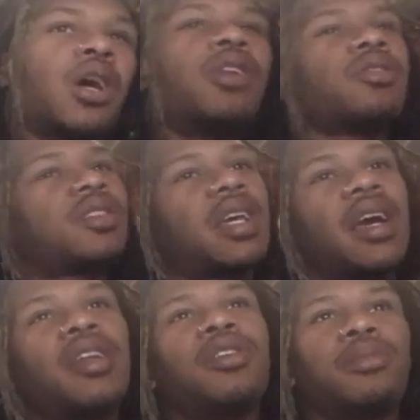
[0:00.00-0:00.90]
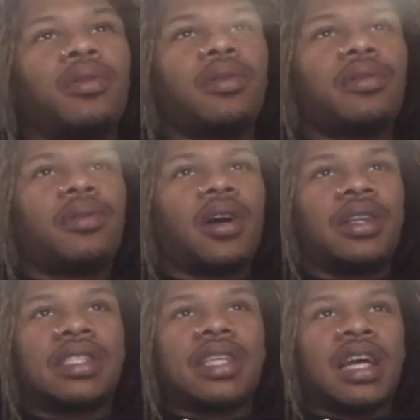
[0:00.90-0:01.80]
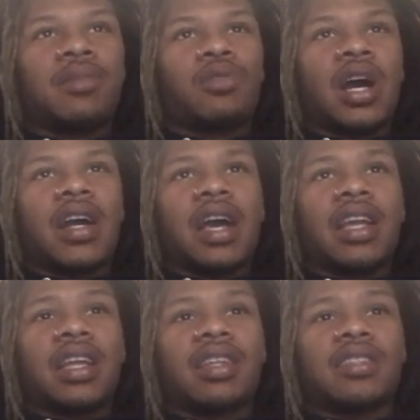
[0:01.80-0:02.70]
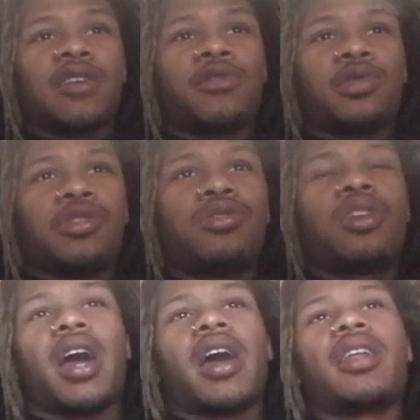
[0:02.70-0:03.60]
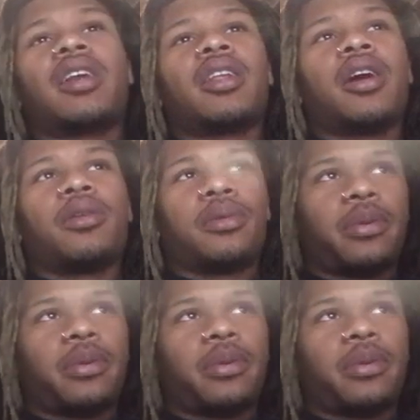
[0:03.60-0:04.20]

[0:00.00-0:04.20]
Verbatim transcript: Understandable. Understandable. I gotta get a selfie with you. You got hella Freeman's